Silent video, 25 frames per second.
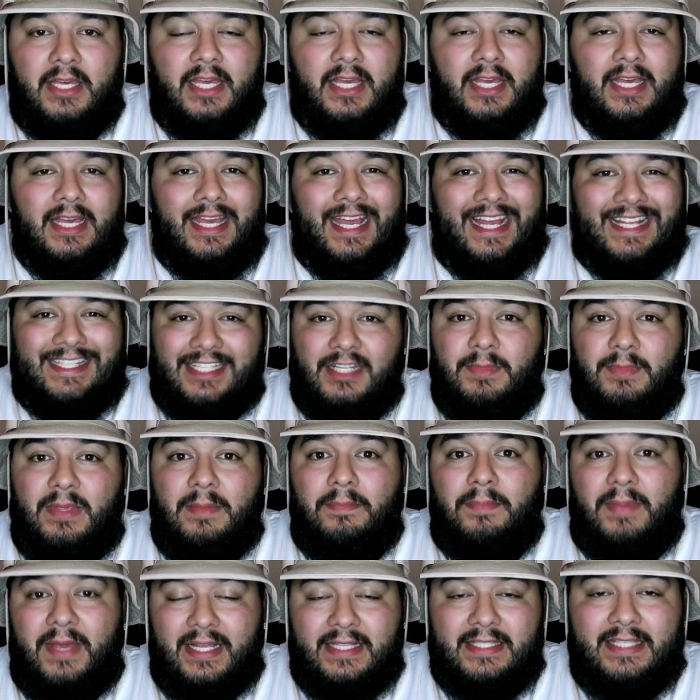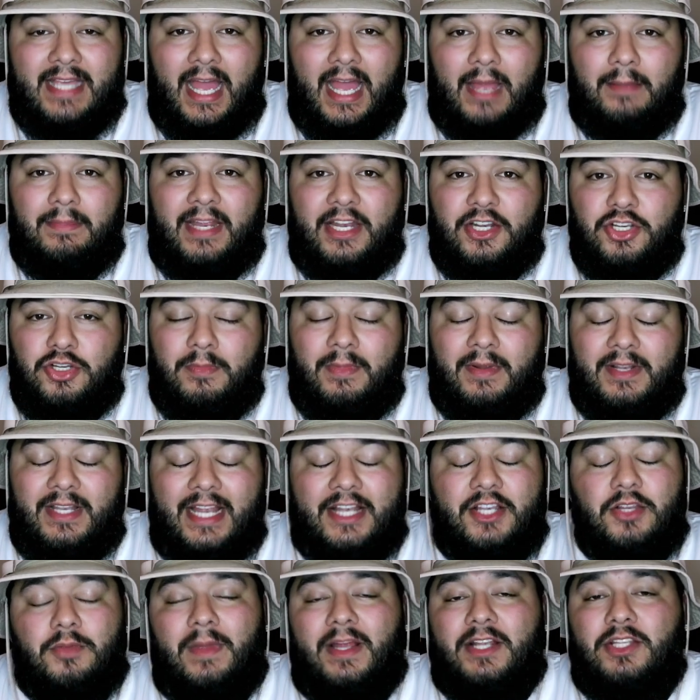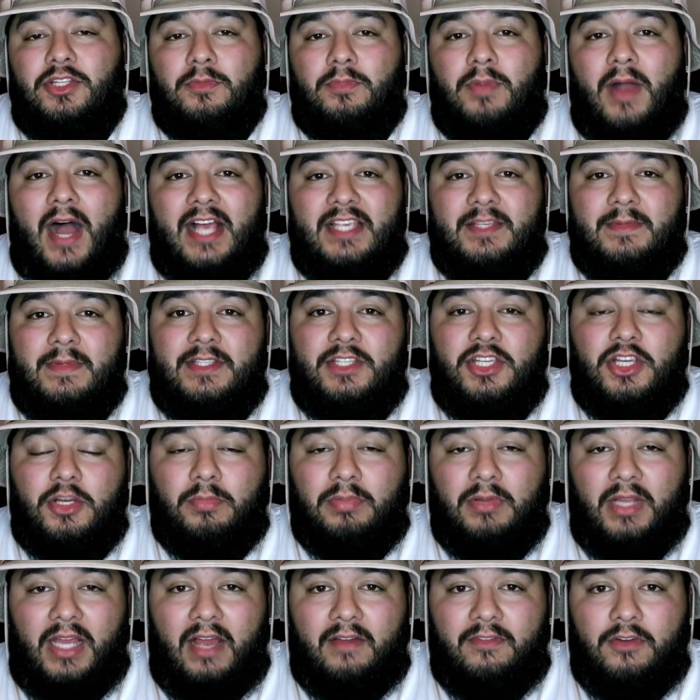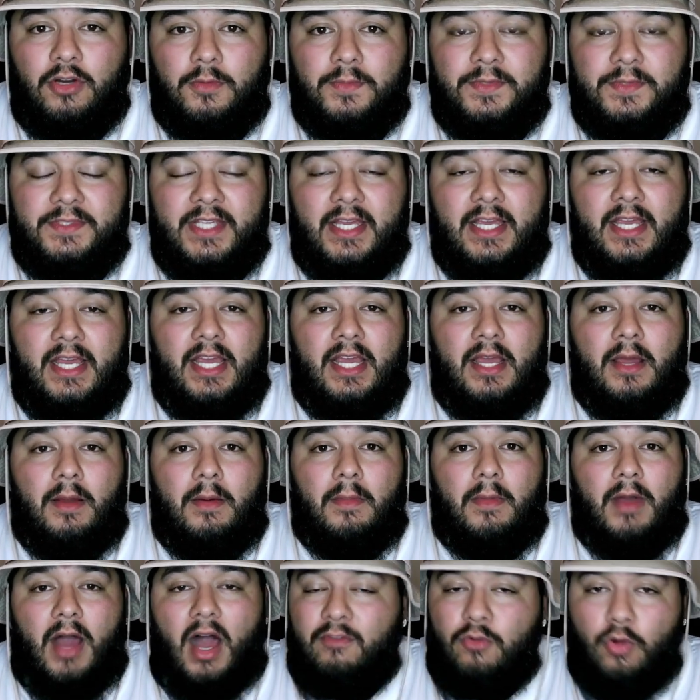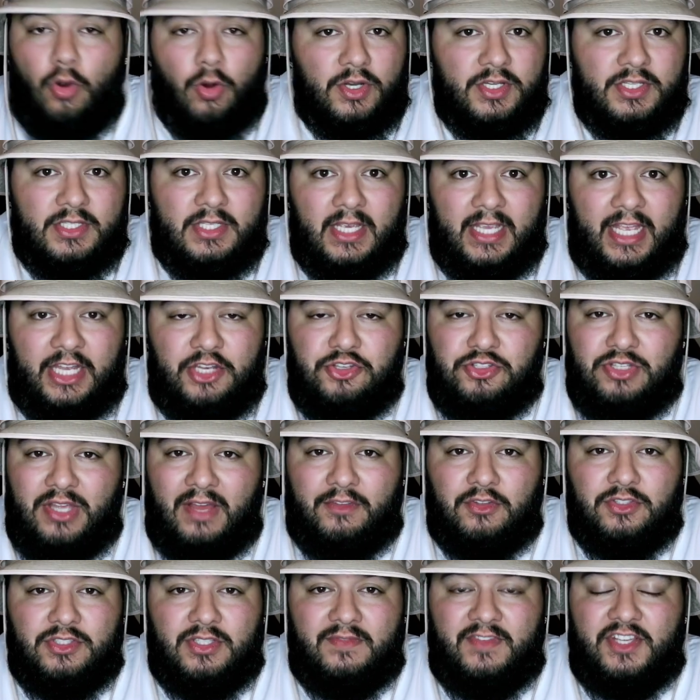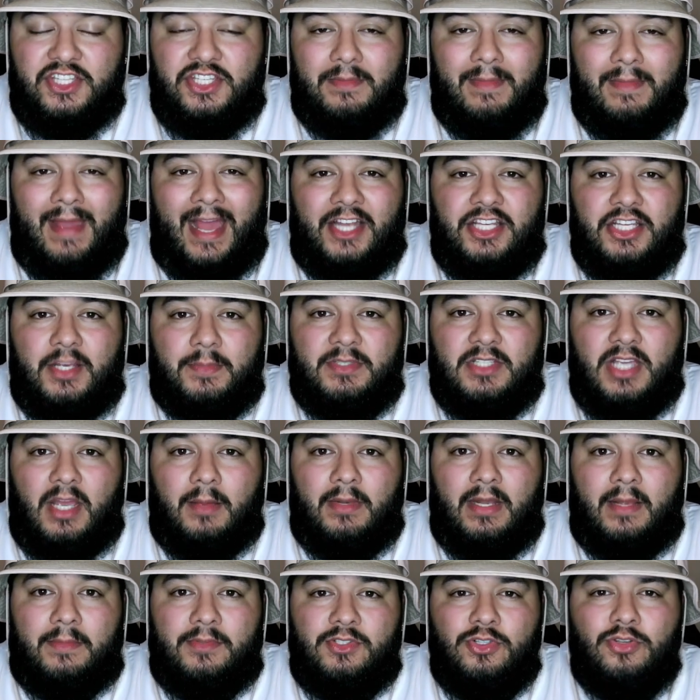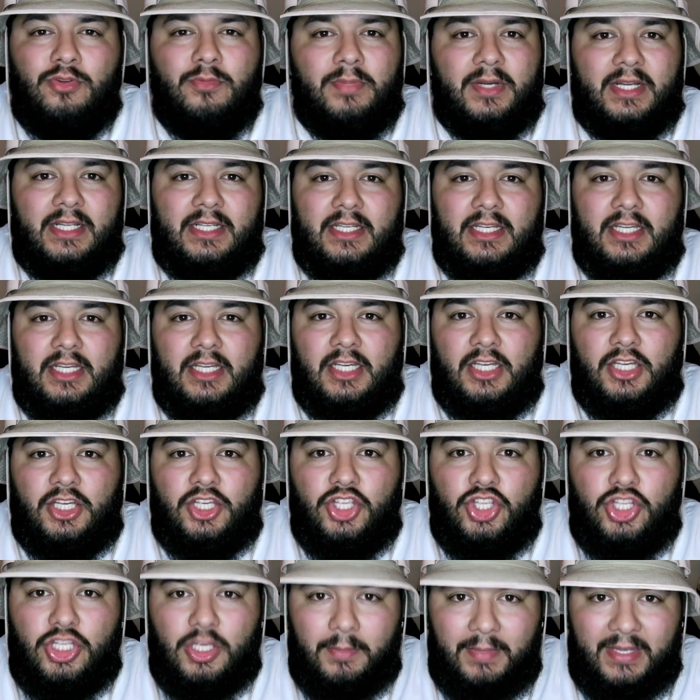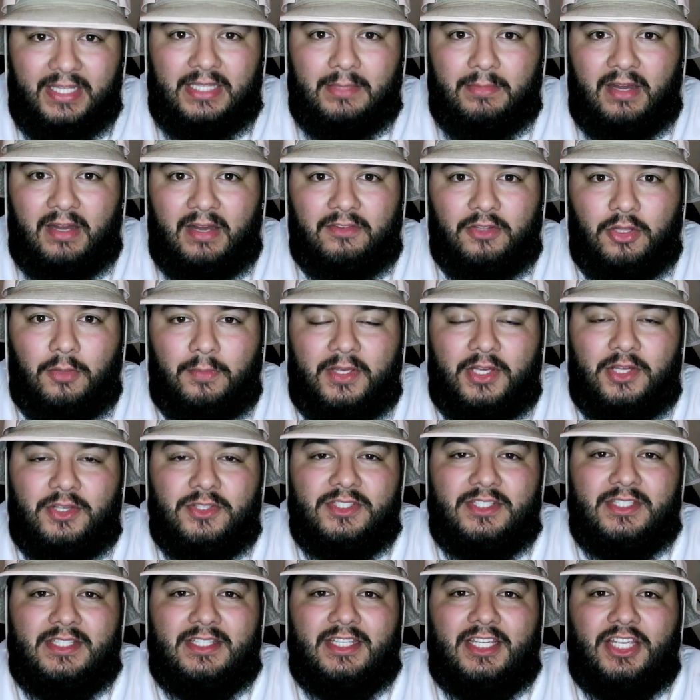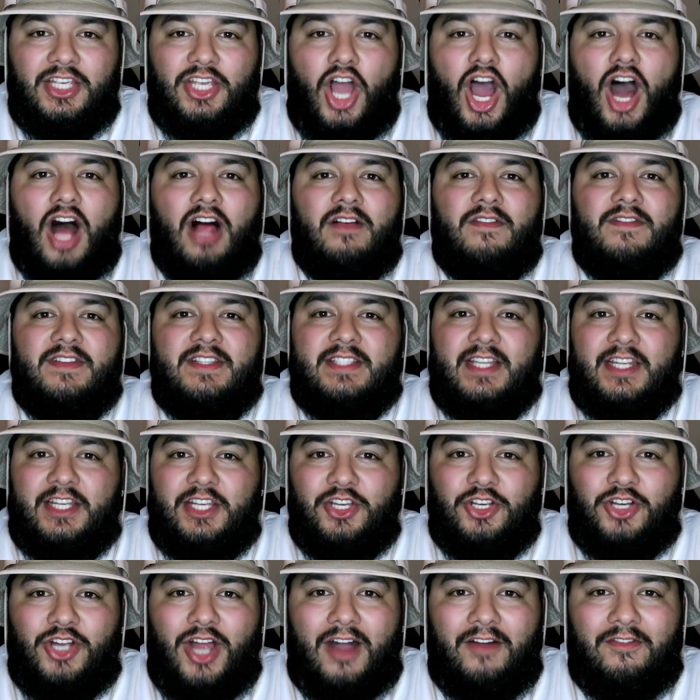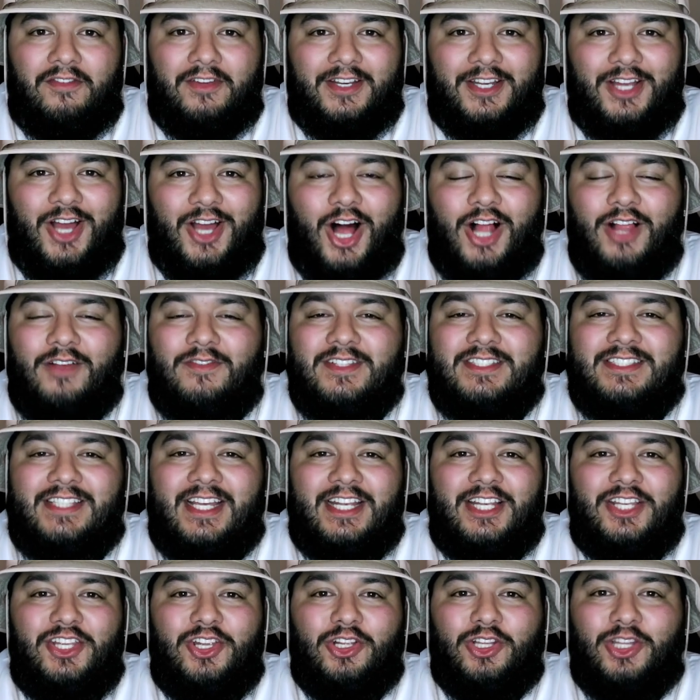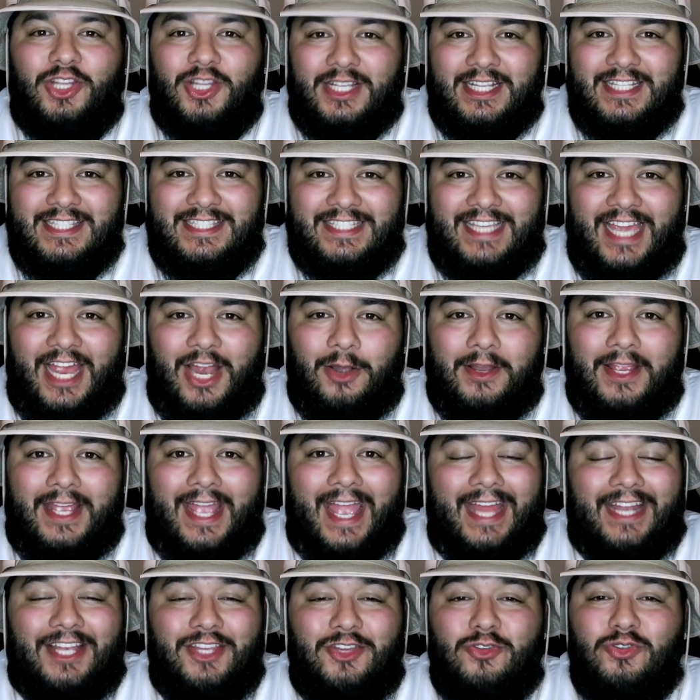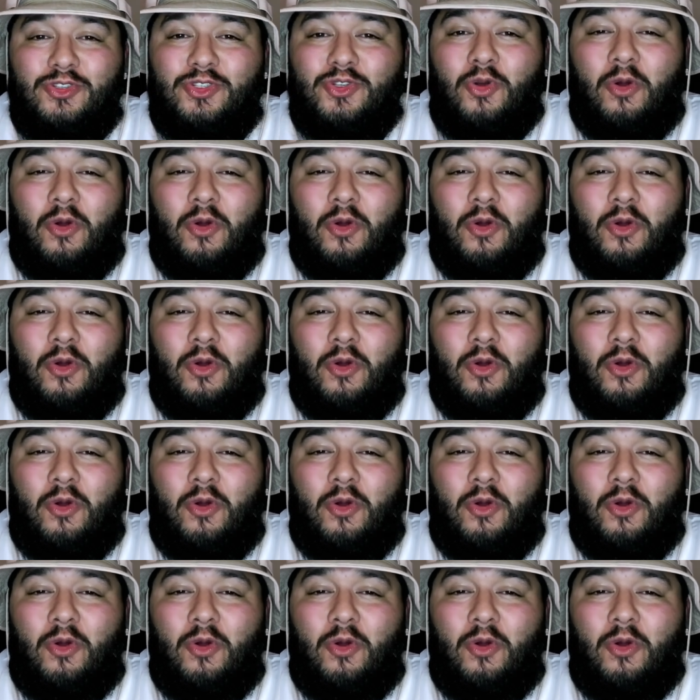it's going to be big time detrimental possibly to your playoff hopes. Of course, again, you still have those division matchups coming up soon, but you beat the Buffalo Bills. All of a sudden you're confident. All of a sudden you're looking scary, and you score